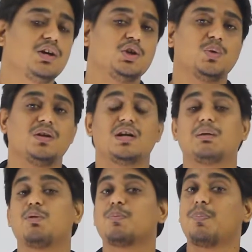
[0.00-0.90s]
You will learn
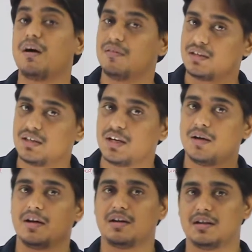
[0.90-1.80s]
about power,
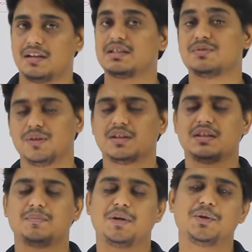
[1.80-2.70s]
that is work
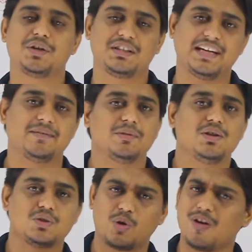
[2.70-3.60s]
done per unit time.
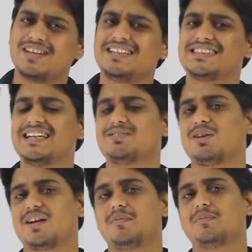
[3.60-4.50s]
So, all these things
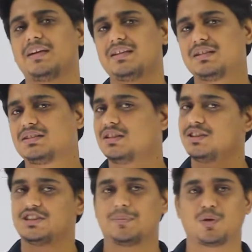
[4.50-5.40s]
will come in the
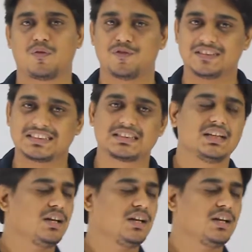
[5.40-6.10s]
third chapter of physics.